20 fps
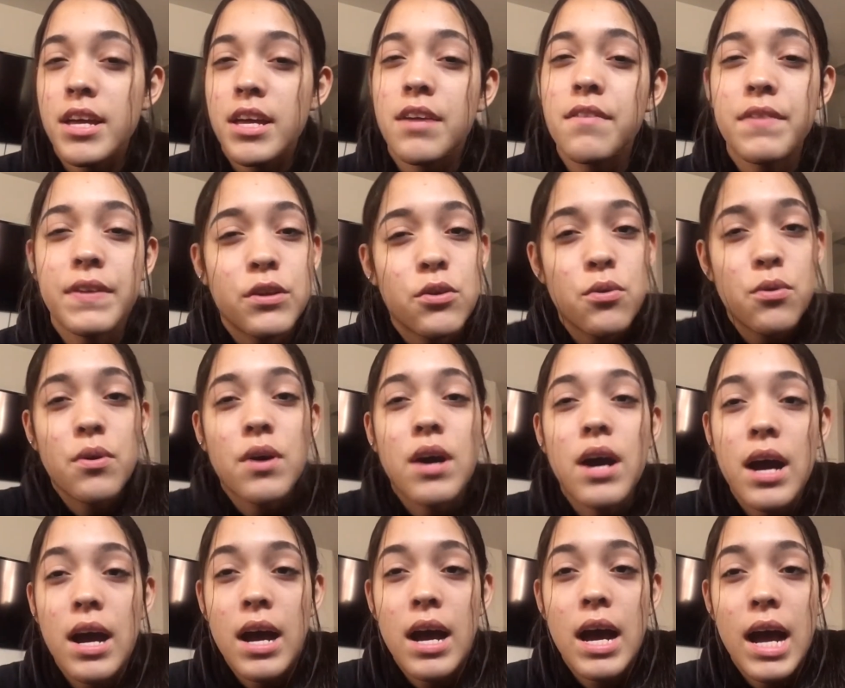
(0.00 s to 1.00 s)
even though
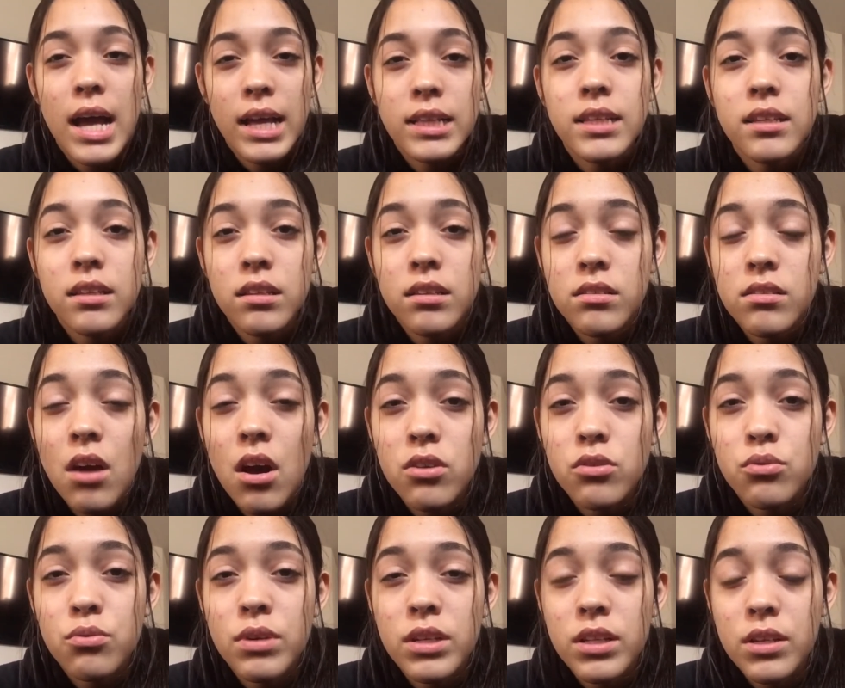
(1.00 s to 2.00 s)
I didn't
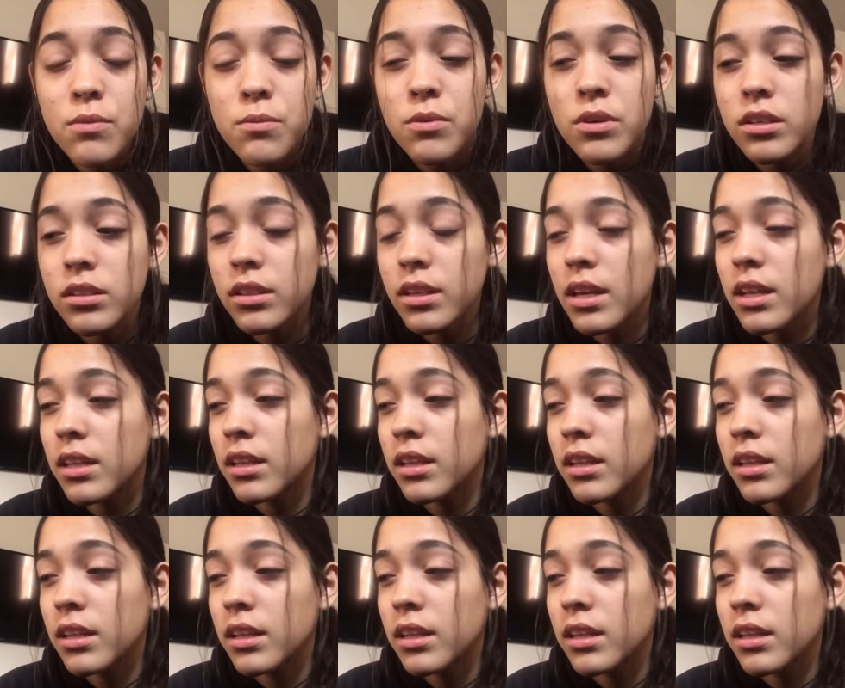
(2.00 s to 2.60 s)
talk to anyone.